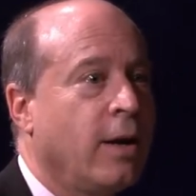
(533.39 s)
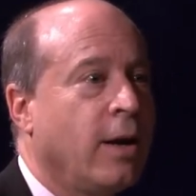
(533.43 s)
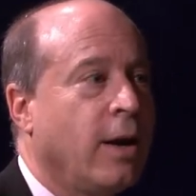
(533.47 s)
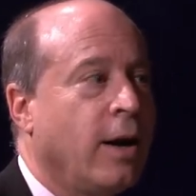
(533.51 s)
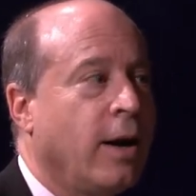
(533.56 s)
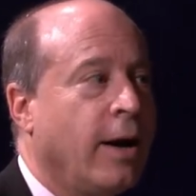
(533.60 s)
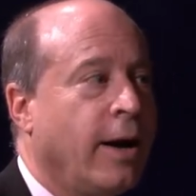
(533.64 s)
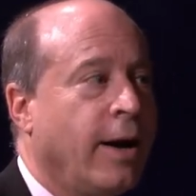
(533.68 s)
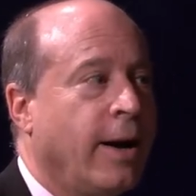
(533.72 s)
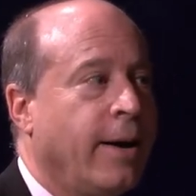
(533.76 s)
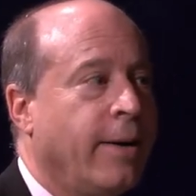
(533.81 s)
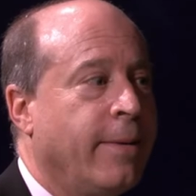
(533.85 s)

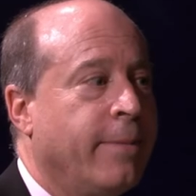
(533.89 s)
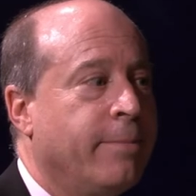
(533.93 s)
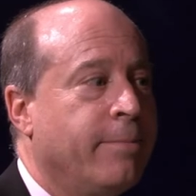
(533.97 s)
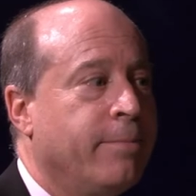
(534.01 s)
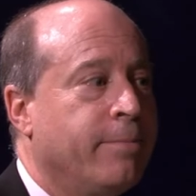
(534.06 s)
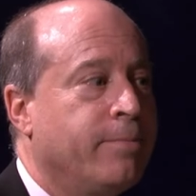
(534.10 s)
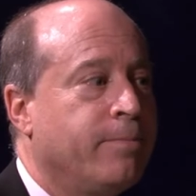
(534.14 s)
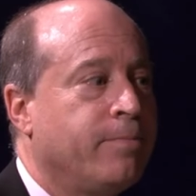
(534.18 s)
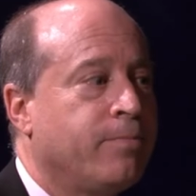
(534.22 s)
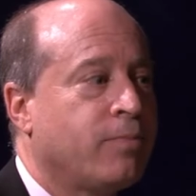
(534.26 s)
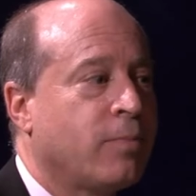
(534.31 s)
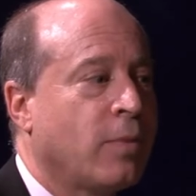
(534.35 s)
Um,
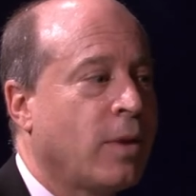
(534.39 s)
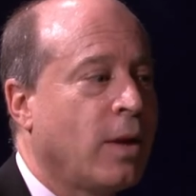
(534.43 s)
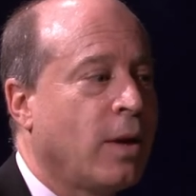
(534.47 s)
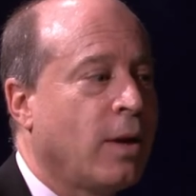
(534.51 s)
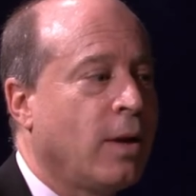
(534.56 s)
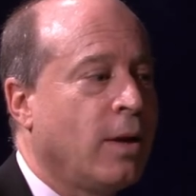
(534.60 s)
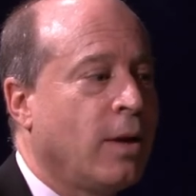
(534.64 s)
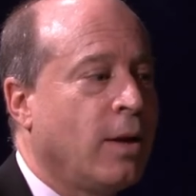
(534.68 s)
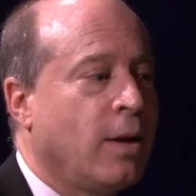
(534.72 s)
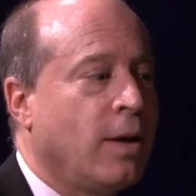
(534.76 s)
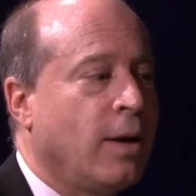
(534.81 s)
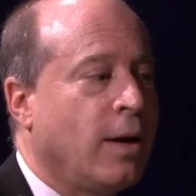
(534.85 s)

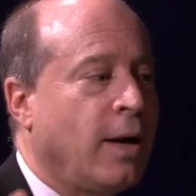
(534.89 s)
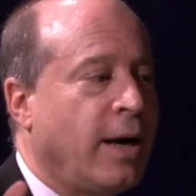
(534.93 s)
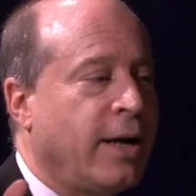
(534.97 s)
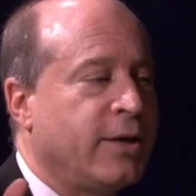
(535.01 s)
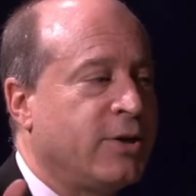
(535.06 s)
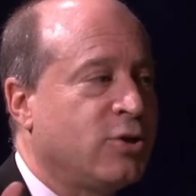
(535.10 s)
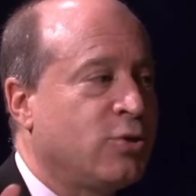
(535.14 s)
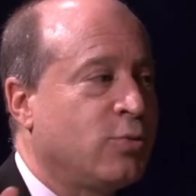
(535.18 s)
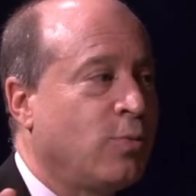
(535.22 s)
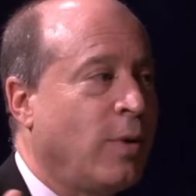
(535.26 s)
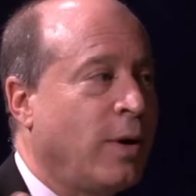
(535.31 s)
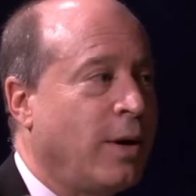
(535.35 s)
I
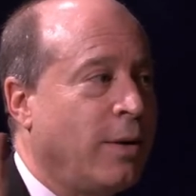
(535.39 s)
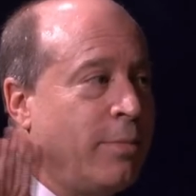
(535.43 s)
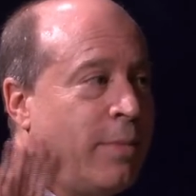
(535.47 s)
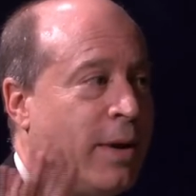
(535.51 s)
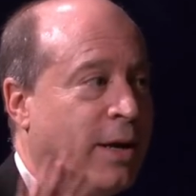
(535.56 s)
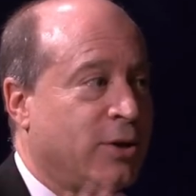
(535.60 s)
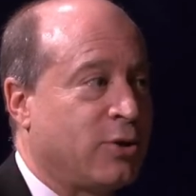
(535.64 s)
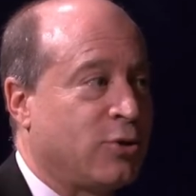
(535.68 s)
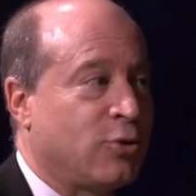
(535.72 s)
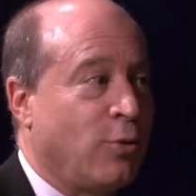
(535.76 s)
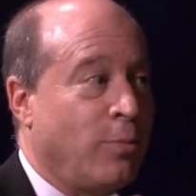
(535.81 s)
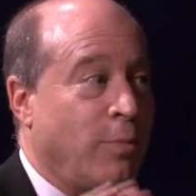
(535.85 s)
just want to make
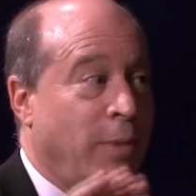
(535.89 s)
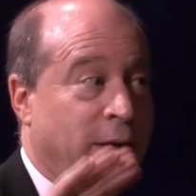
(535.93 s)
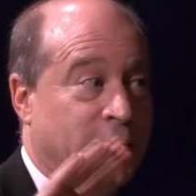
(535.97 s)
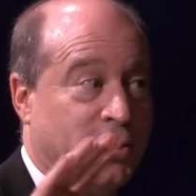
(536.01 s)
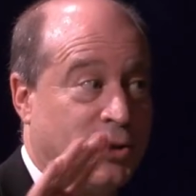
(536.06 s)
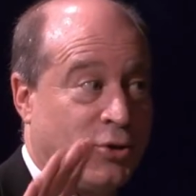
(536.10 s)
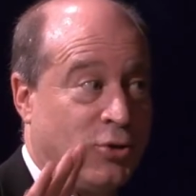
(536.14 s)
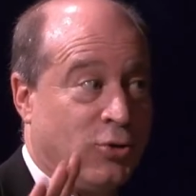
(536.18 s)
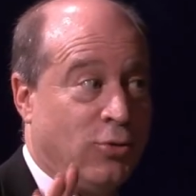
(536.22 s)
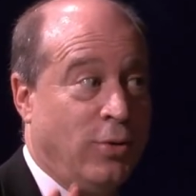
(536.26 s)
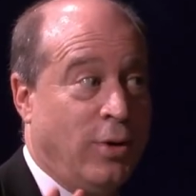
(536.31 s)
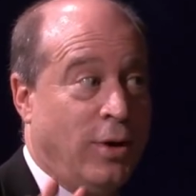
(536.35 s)
sure my
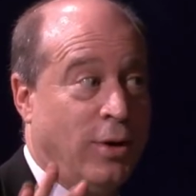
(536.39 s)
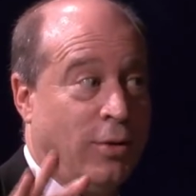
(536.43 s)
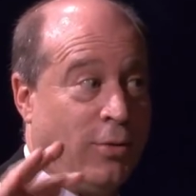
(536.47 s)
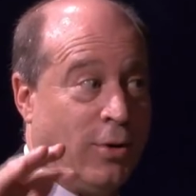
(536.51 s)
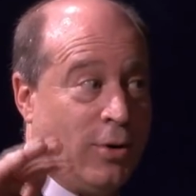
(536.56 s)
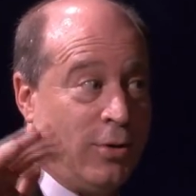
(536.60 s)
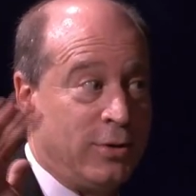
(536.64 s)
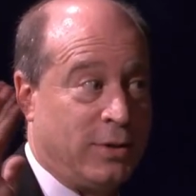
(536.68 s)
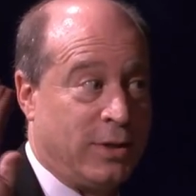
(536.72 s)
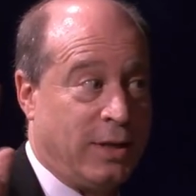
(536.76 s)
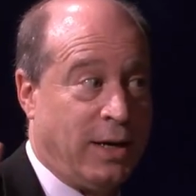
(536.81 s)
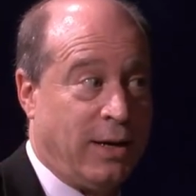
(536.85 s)
studio
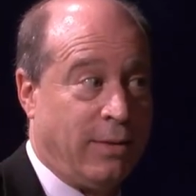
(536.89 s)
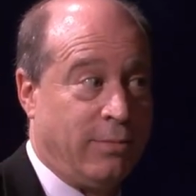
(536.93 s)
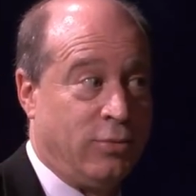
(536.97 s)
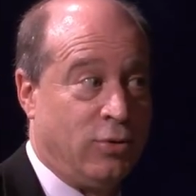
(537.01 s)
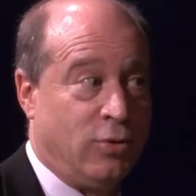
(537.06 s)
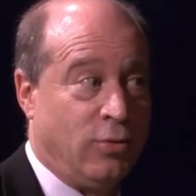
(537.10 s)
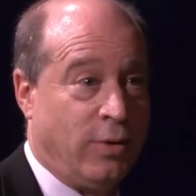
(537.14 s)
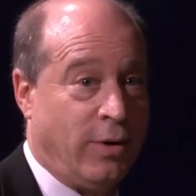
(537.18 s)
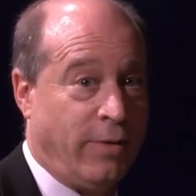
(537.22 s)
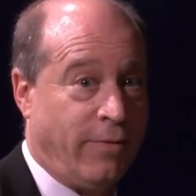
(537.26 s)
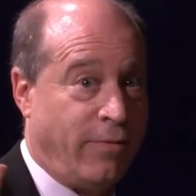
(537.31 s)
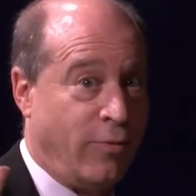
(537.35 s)
knows that I'm
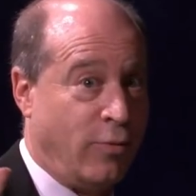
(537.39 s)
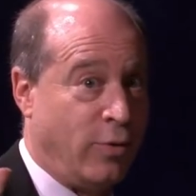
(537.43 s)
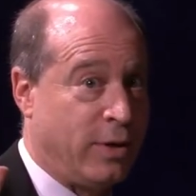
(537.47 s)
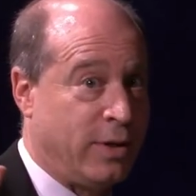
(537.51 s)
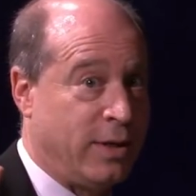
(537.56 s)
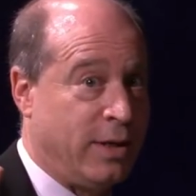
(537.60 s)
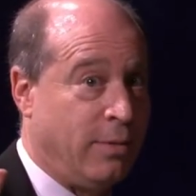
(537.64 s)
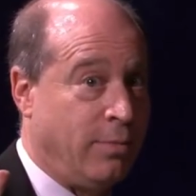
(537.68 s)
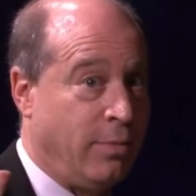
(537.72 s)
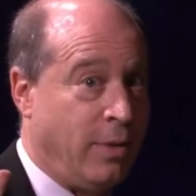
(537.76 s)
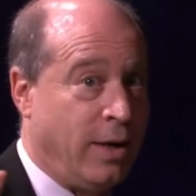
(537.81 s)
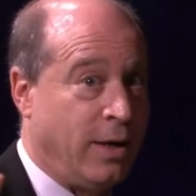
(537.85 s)
doing a
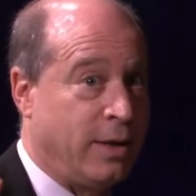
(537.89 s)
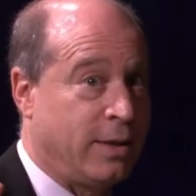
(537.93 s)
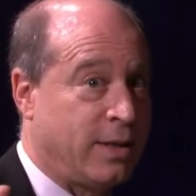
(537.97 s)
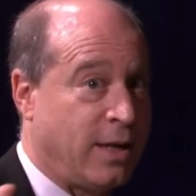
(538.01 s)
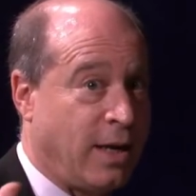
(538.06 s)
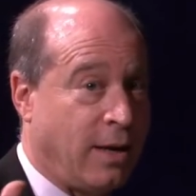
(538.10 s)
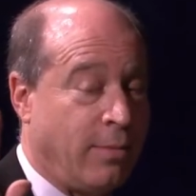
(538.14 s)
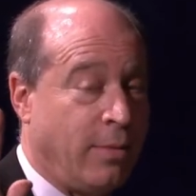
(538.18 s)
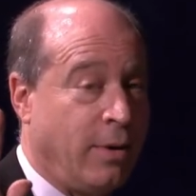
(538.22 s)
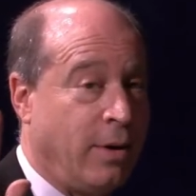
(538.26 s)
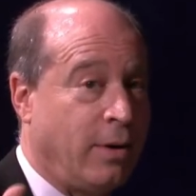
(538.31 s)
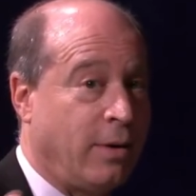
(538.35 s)
14 minute
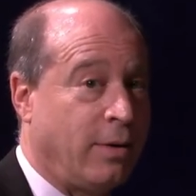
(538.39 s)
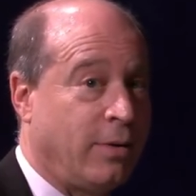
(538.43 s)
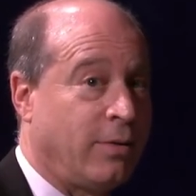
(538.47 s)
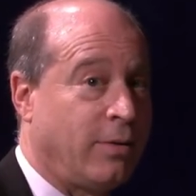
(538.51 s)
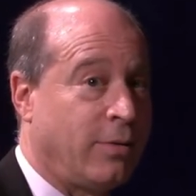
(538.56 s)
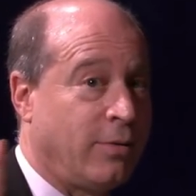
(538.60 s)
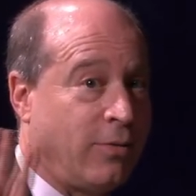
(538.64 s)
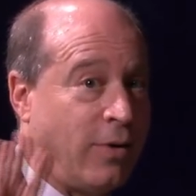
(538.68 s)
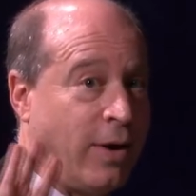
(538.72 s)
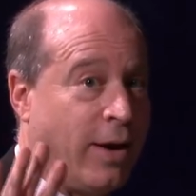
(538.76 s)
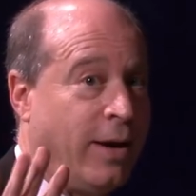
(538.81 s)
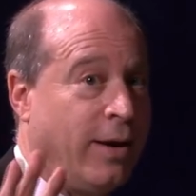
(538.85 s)
segment, mm
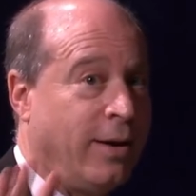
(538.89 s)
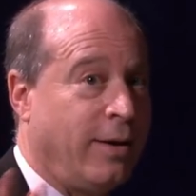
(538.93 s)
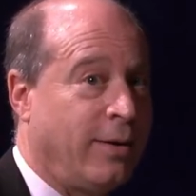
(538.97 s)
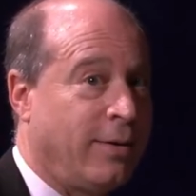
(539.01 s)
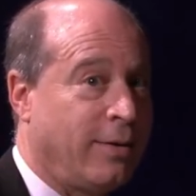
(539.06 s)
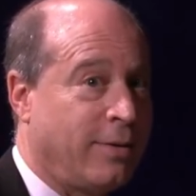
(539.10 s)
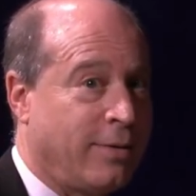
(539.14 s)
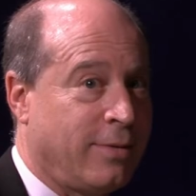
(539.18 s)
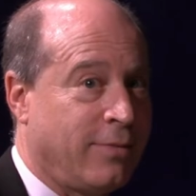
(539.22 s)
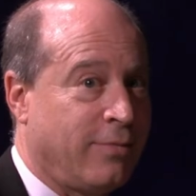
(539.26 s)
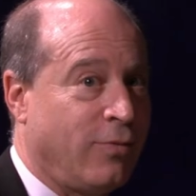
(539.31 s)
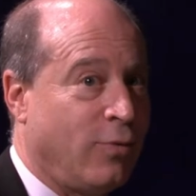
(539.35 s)
-hmm. right?
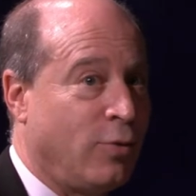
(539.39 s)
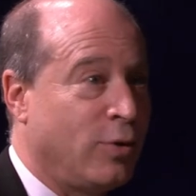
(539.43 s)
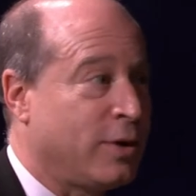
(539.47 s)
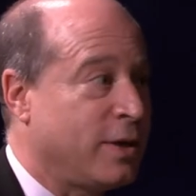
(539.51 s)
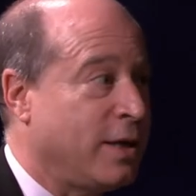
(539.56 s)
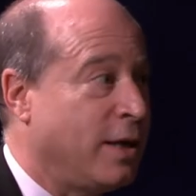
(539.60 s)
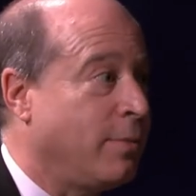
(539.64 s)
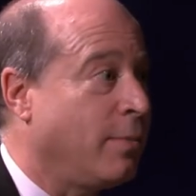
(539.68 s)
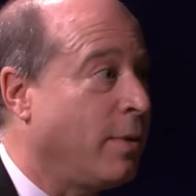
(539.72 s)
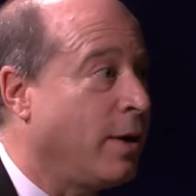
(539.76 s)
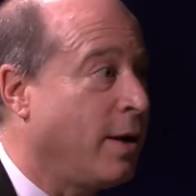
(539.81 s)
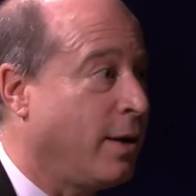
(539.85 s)

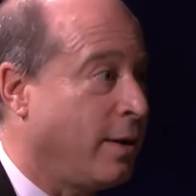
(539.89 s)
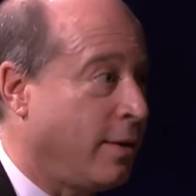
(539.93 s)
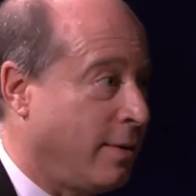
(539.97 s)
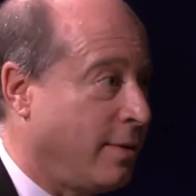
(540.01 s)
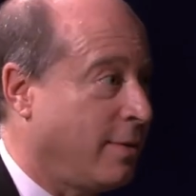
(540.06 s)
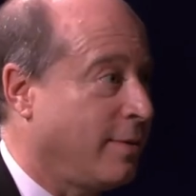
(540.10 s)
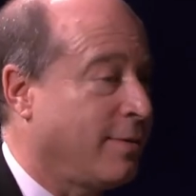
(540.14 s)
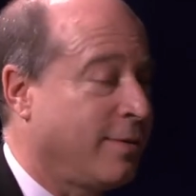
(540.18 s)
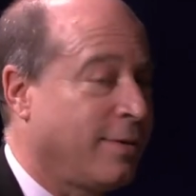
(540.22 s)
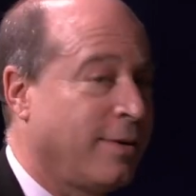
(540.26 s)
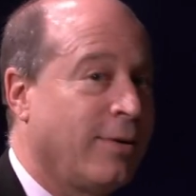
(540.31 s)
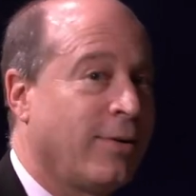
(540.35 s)
14 minute,
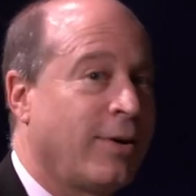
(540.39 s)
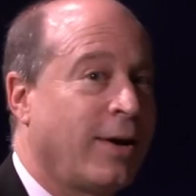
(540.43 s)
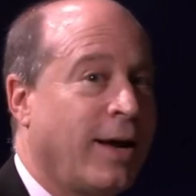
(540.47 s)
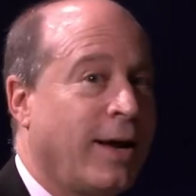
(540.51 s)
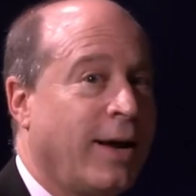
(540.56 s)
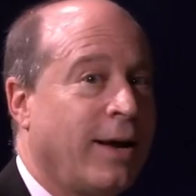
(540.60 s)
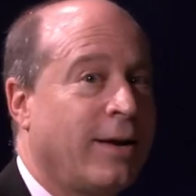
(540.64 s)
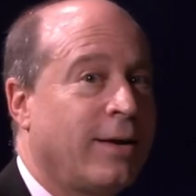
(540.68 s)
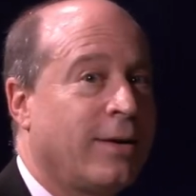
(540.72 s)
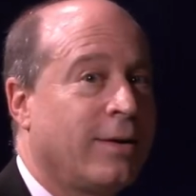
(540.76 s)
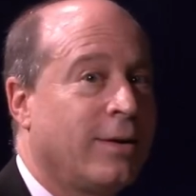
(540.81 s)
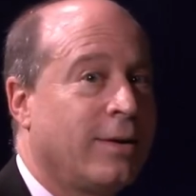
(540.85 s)
okay.